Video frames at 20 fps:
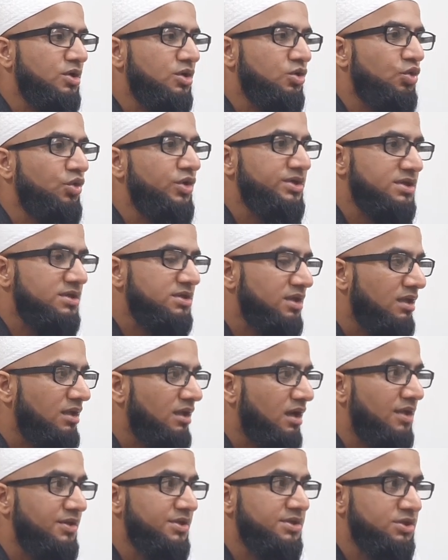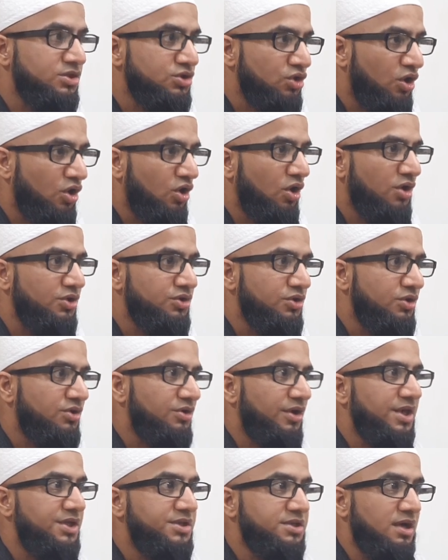Who is this Allah? This is your God, your
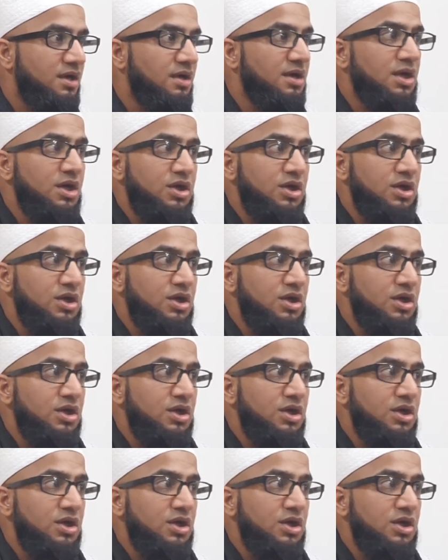creator.